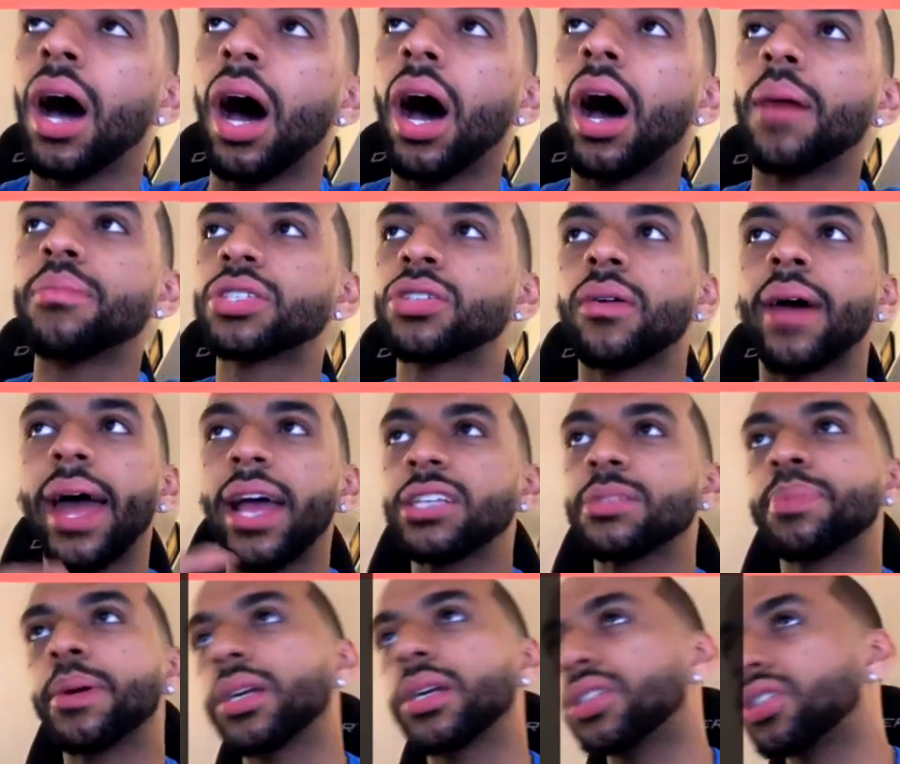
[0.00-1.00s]
So
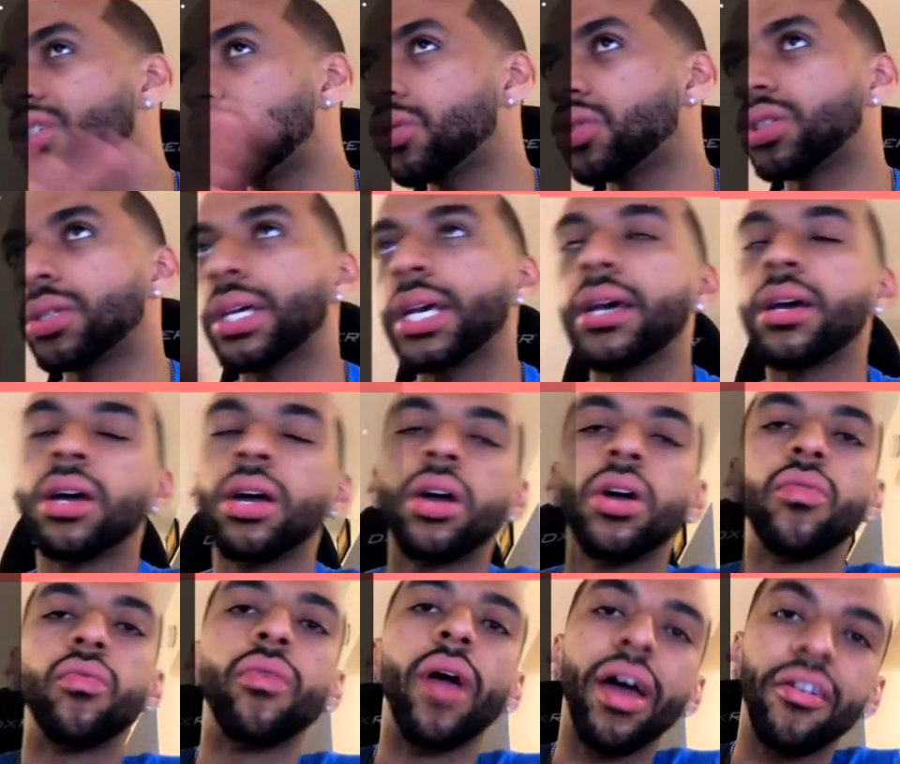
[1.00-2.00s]
expert is usually
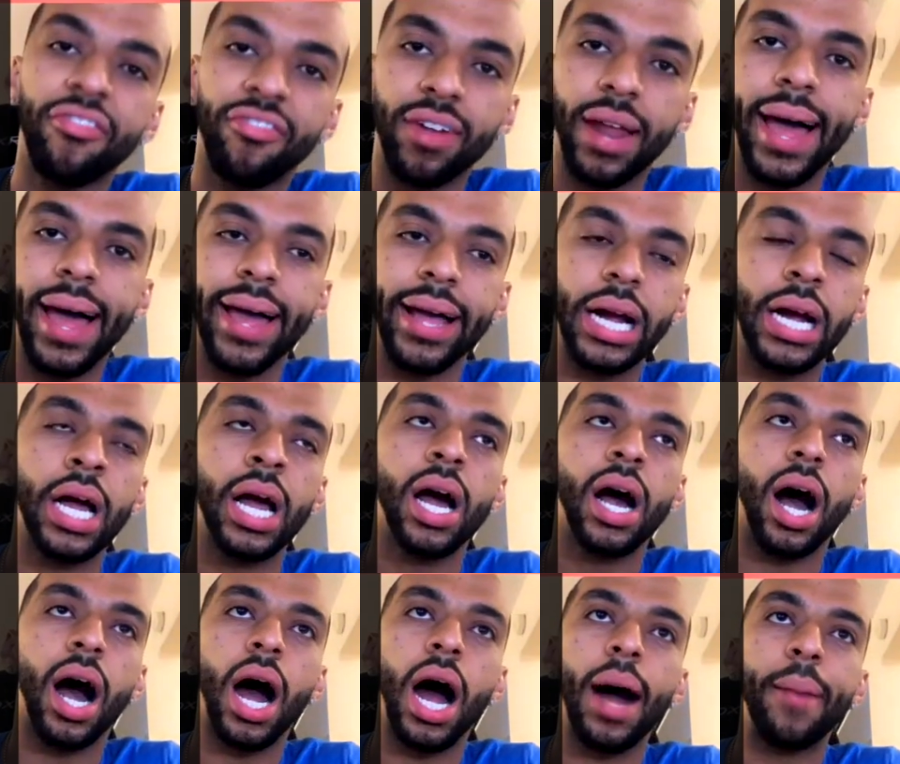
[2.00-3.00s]
red flag.
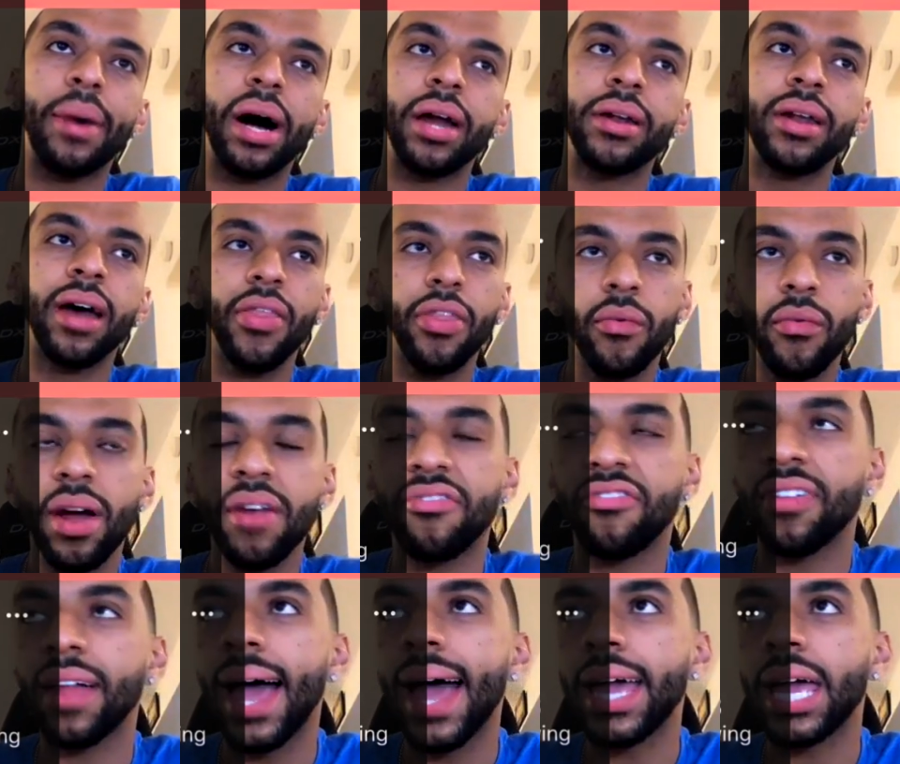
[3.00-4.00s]
Another red
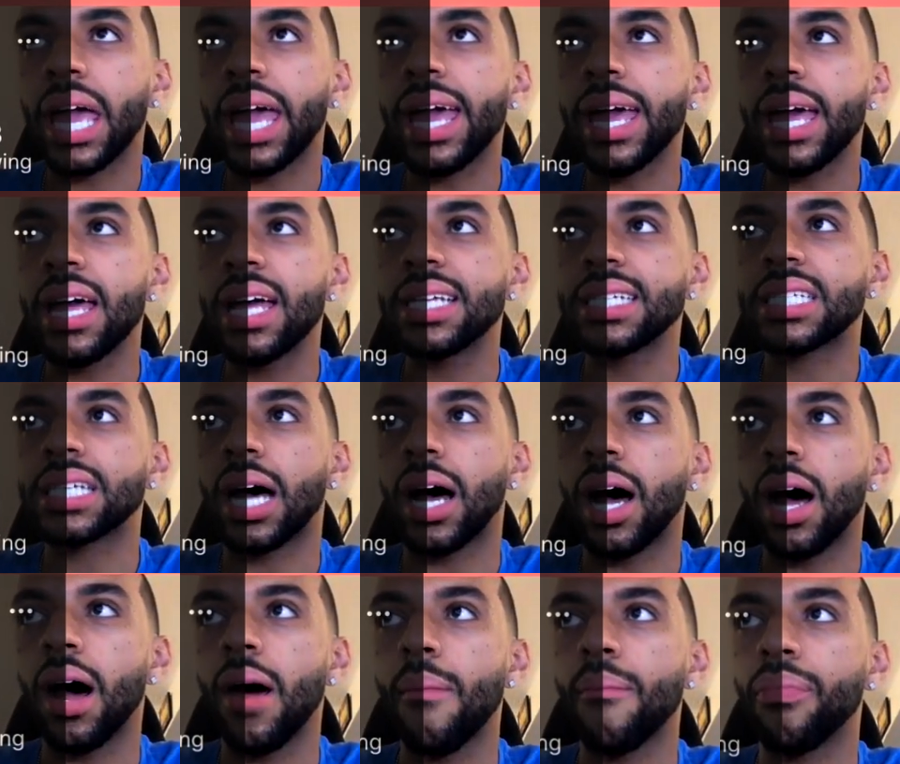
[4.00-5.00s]
flag is
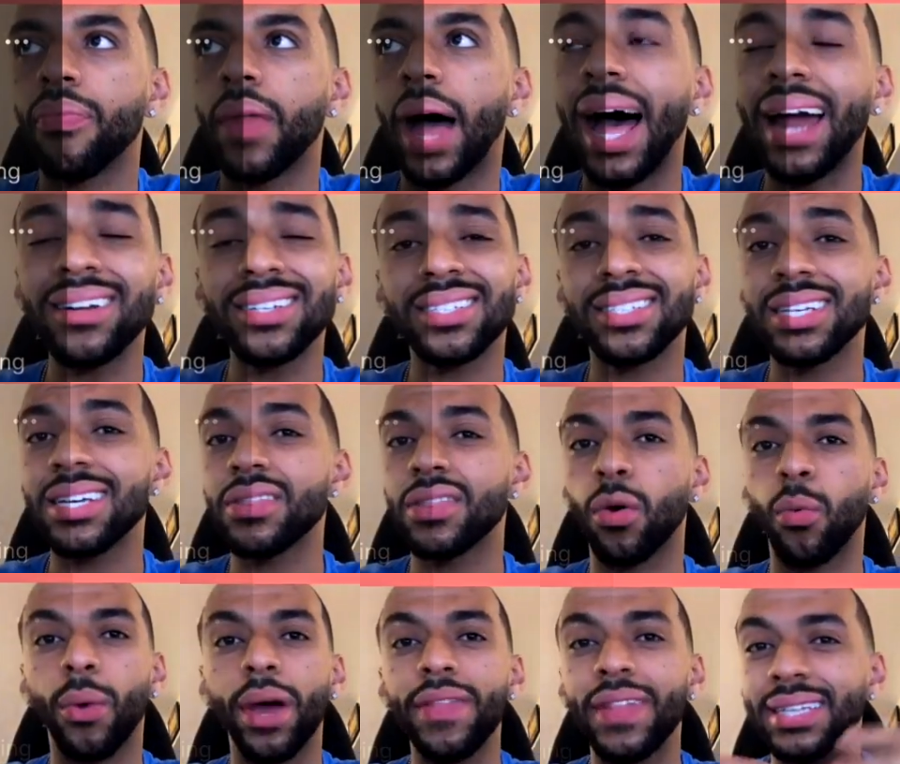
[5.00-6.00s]
honestly the
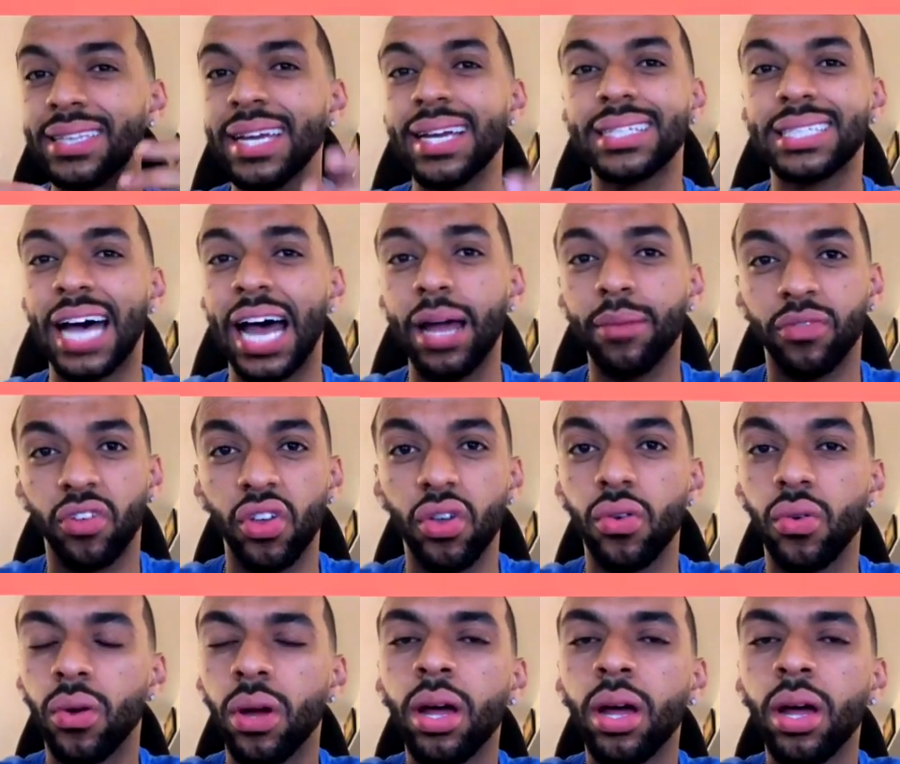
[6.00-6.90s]
way that they type to you.